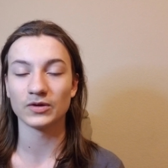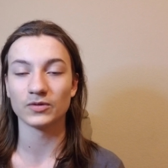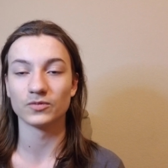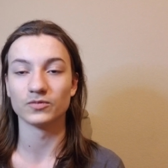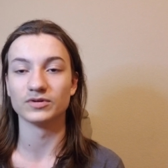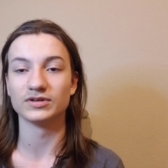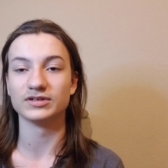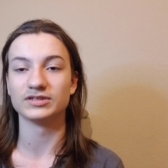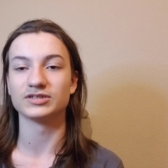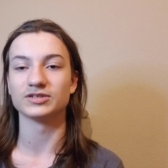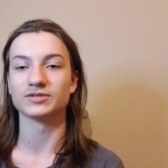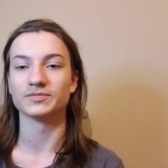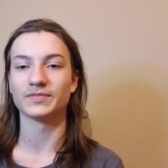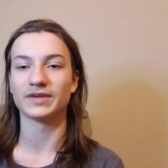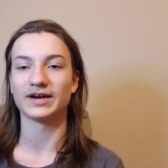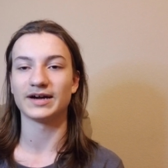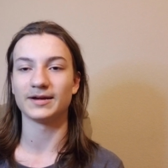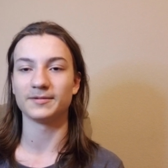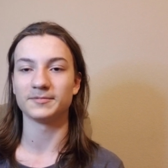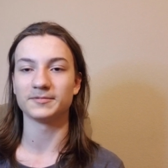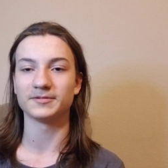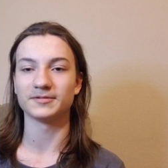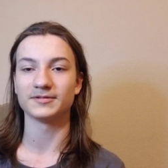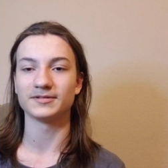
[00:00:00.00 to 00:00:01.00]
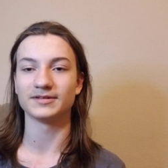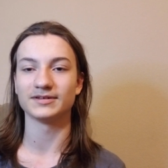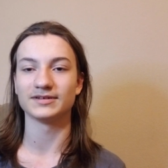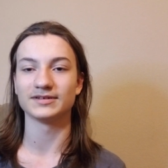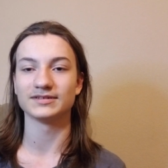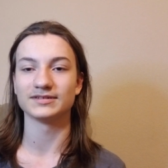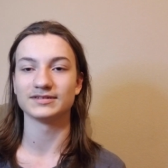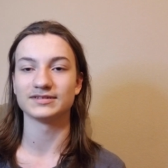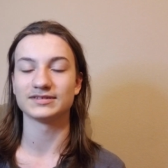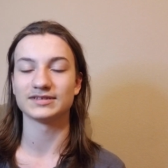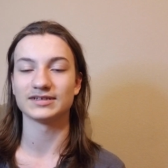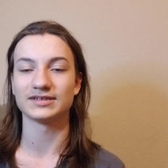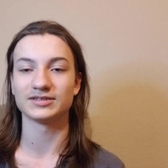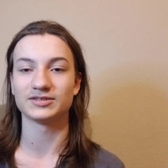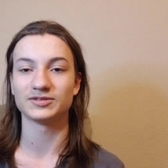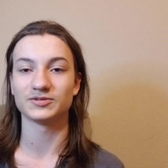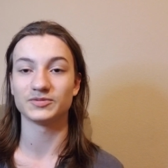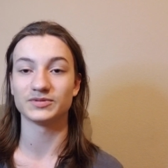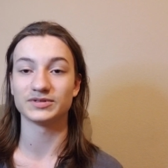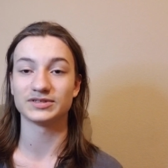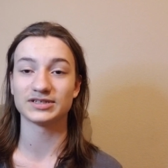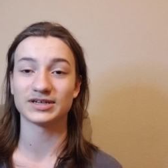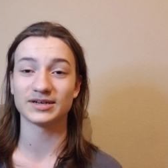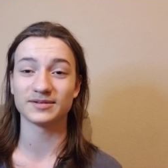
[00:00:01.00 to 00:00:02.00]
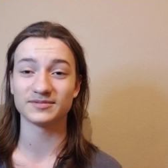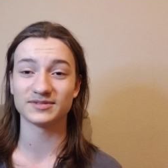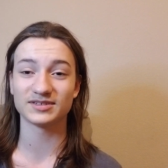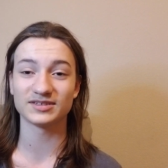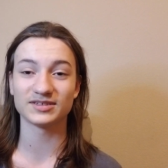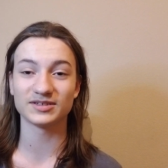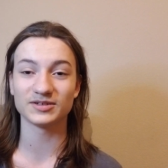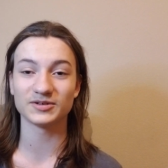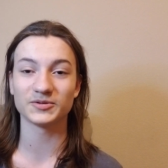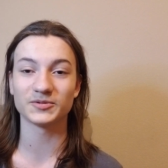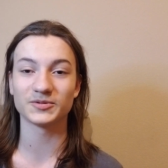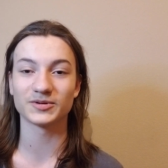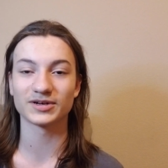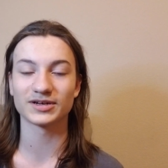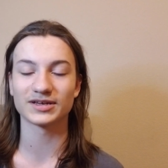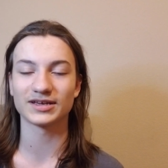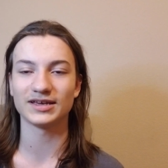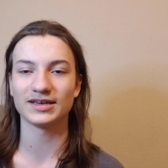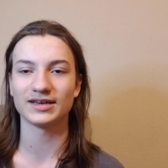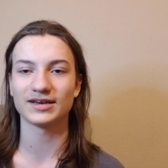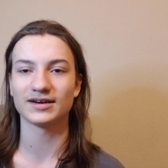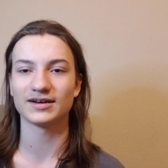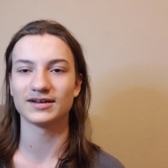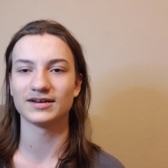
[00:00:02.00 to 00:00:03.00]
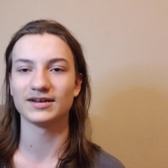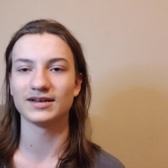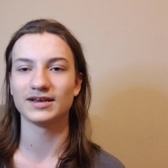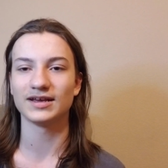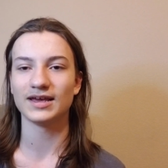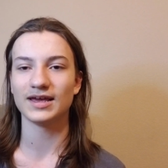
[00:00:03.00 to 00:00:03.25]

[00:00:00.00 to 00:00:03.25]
read your Bible and such, which I'm still working on,